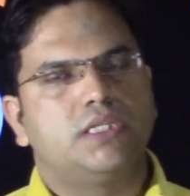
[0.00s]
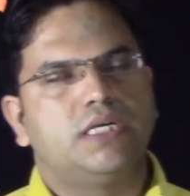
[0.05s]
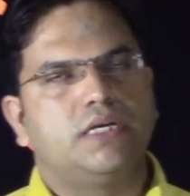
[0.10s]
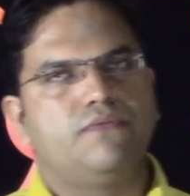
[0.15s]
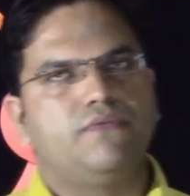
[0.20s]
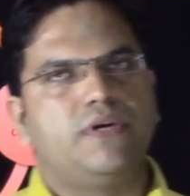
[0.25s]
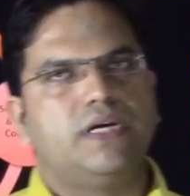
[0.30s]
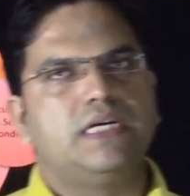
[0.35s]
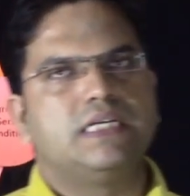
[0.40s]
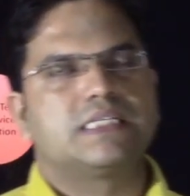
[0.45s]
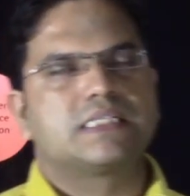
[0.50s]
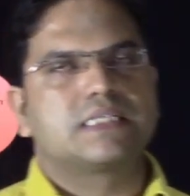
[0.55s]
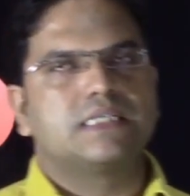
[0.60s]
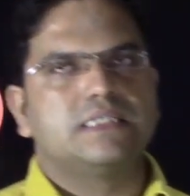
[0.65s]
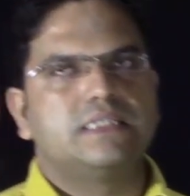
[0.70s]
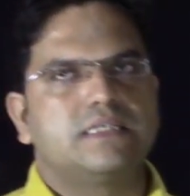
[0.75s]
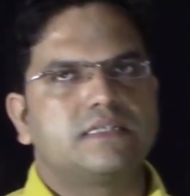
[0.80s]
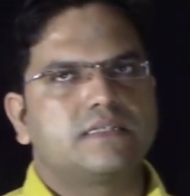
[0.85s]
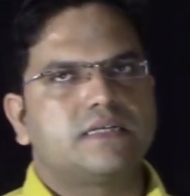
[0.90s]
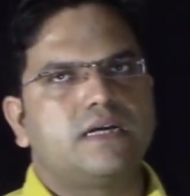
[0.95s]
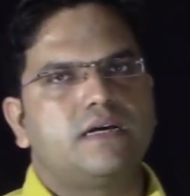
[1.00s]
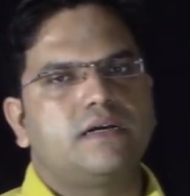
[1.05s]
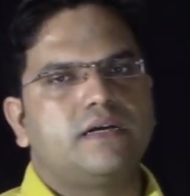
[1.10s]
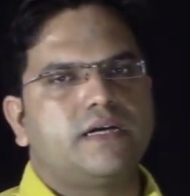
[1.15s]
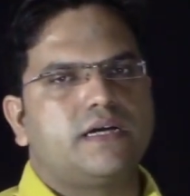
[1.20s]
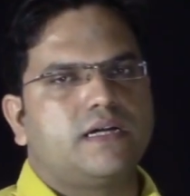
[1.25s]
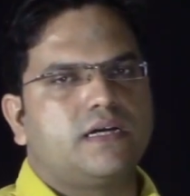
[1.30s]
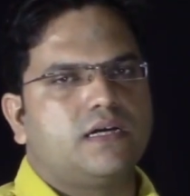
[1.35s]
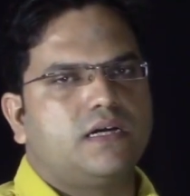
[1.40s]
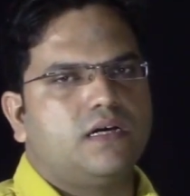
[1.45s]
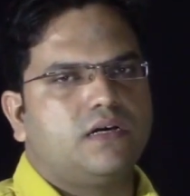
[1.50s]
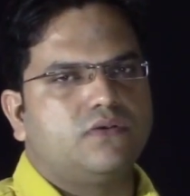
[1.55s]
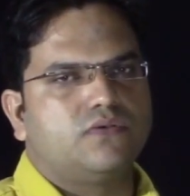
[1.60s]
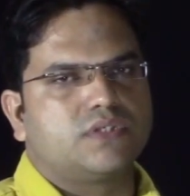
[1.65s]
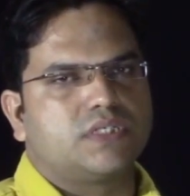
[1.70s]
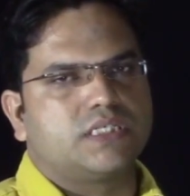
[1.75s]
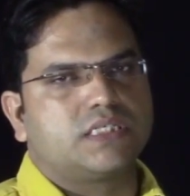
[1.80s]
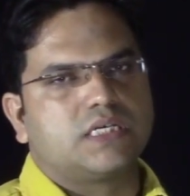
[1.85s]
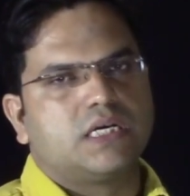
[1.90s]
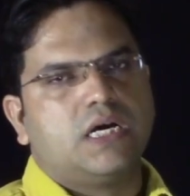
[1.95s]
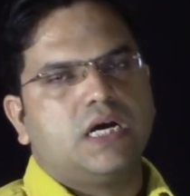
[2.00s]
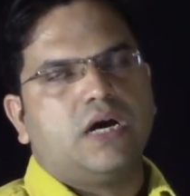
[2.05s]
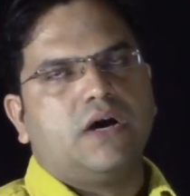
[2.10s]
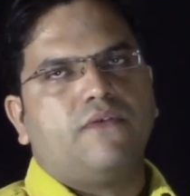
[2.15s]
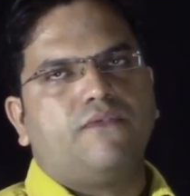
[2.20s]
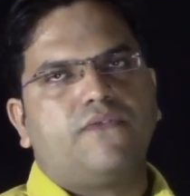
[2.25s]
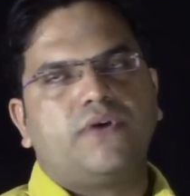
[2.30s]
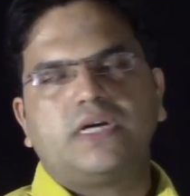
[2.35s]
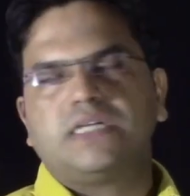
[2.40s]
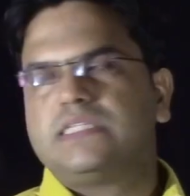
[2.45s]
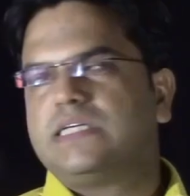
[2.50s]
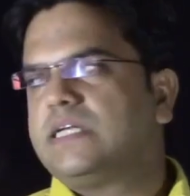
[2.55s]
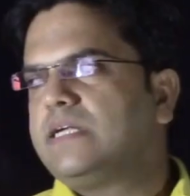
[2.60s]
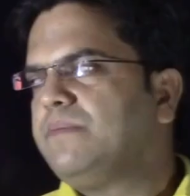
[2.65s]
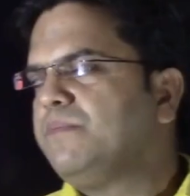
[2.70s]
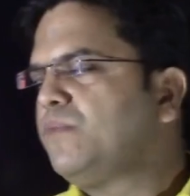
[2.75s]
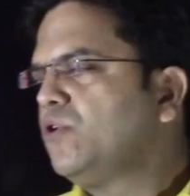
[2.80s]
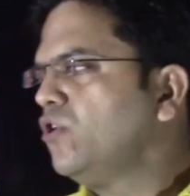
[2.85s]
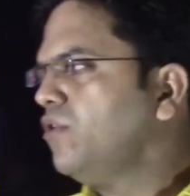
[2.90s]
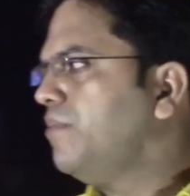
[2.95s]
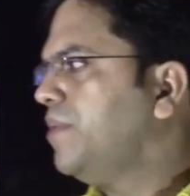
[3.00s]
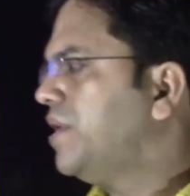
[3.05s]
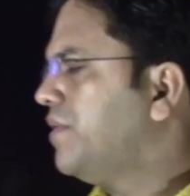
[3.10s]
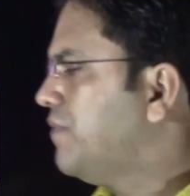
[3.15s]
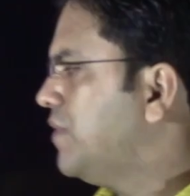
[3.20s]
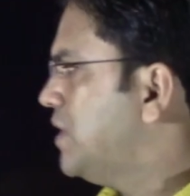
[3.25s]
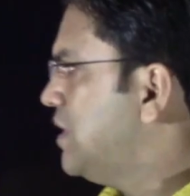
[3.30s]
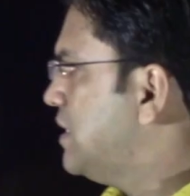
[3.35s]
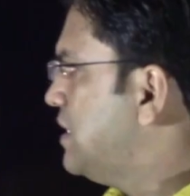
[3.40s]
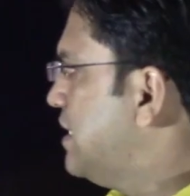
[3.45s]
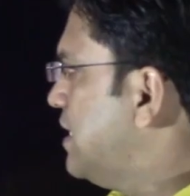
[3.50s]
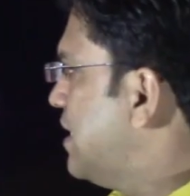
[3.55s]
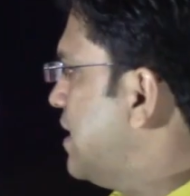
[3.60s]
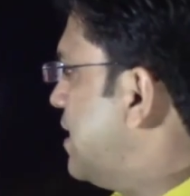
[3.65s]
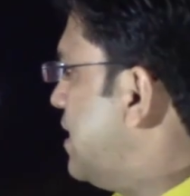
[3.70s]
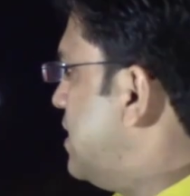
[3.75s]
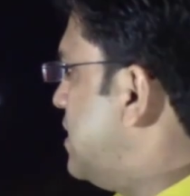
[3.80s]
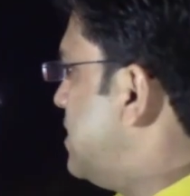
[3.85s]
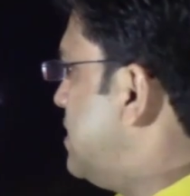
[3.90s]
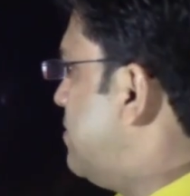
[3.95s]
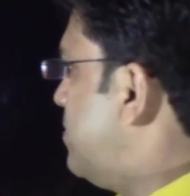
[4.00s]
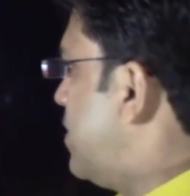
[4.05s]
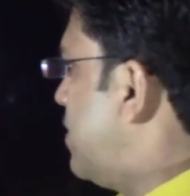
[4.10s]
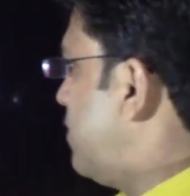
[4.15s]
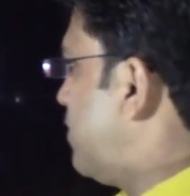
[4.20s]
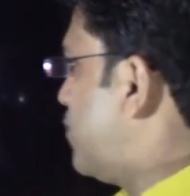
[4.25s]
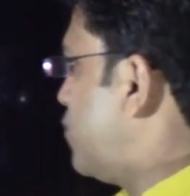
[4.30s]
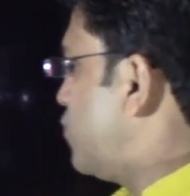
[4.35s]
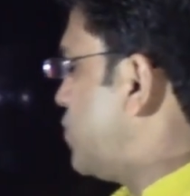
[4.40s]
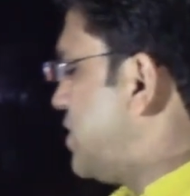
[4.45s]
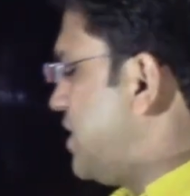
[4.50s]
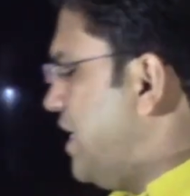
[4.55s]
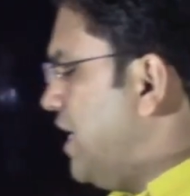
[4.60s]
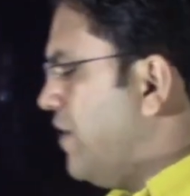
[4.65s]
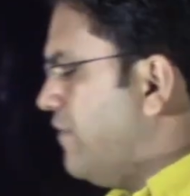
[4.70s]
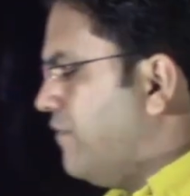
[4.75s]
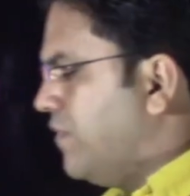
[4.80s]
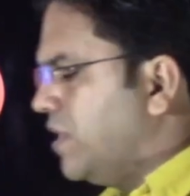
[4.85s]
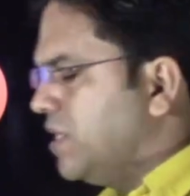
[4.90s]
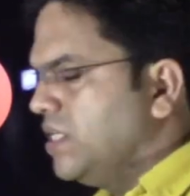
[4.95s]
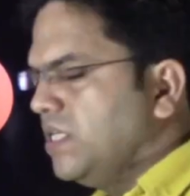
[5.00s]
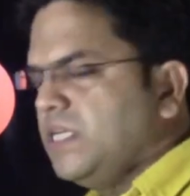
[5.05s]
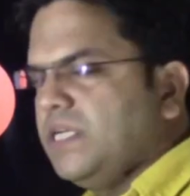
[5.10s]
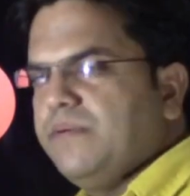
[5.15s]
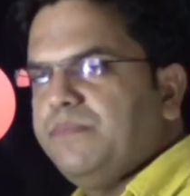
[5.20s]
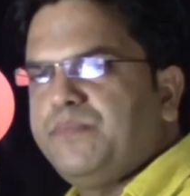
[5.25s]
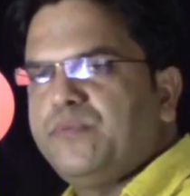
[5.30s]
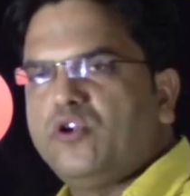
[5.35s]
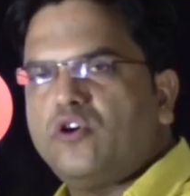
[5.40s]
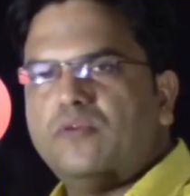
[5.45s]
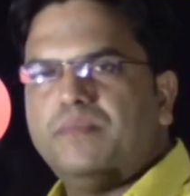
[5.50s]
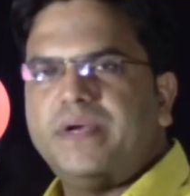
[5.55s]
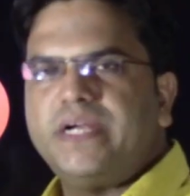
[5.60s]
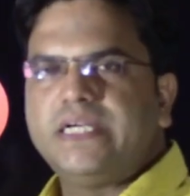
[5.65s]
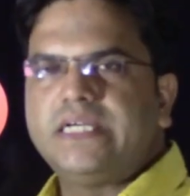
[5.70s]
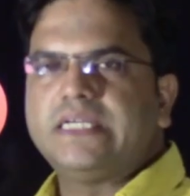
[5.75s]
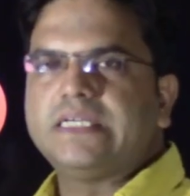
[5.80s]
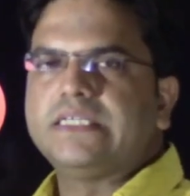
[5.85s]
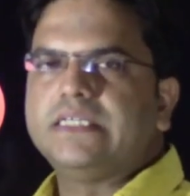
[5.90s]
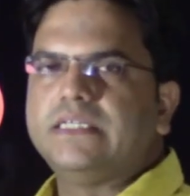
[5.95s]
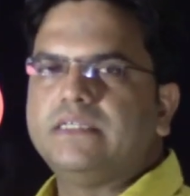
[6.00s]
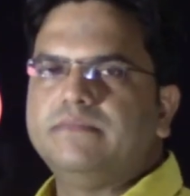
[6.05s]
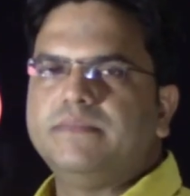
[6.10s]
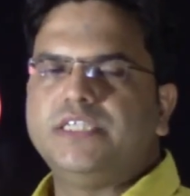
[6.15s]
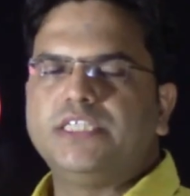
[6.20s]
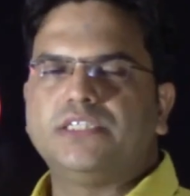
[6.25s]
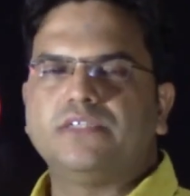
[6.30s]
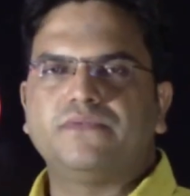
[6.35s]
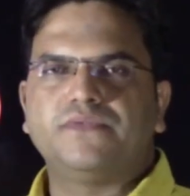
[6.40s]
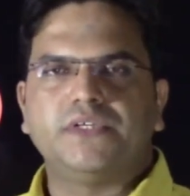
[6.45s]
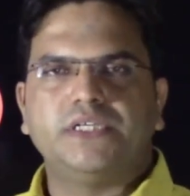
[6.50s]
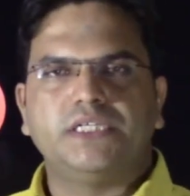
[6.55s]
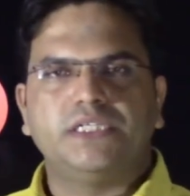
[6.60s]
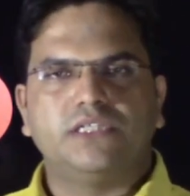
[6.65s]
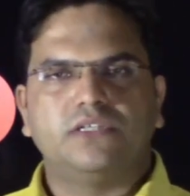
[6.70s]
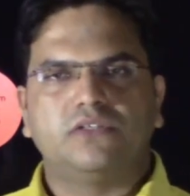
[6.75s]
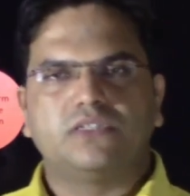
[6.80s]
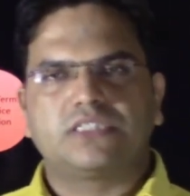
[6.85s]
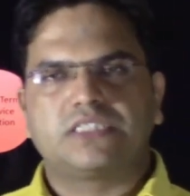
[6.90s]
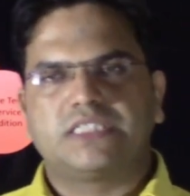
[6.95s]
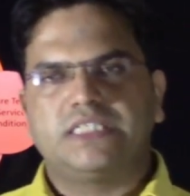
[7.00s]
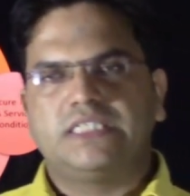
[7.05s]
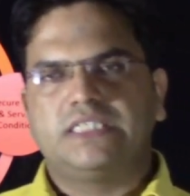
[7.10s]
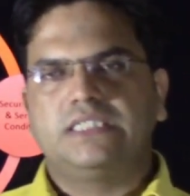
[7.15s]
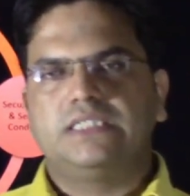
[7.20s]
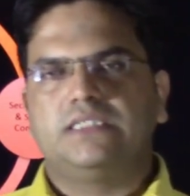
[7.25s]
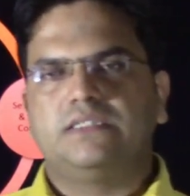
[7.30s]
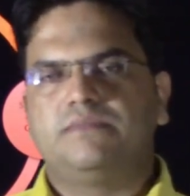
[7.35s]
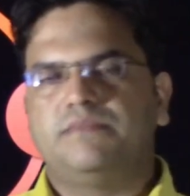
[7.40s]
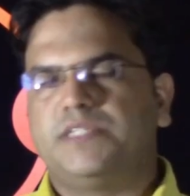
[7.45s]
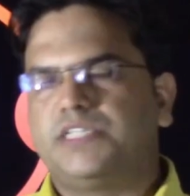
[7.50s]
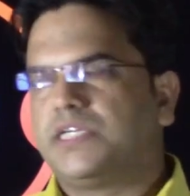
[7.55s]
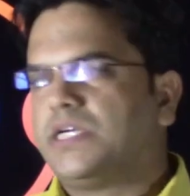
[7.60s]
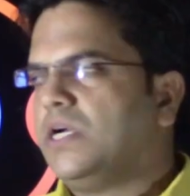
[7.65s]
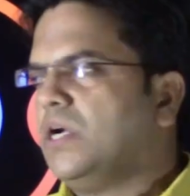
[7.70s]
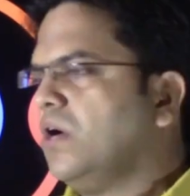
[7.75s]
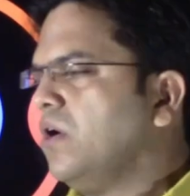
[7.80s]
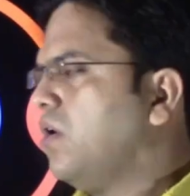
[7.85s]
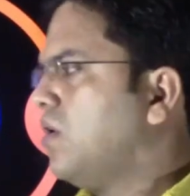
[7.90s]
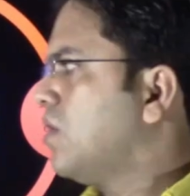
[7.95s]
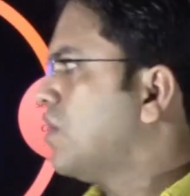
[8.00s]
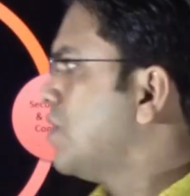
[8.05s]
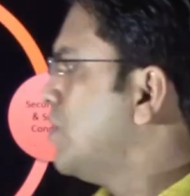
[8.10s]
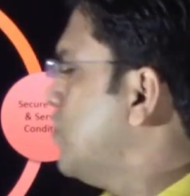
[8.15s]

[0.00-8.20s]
Then we will discuss the salary and allowances, further employment, whether they are eligible to seek further employment in government of India or state government or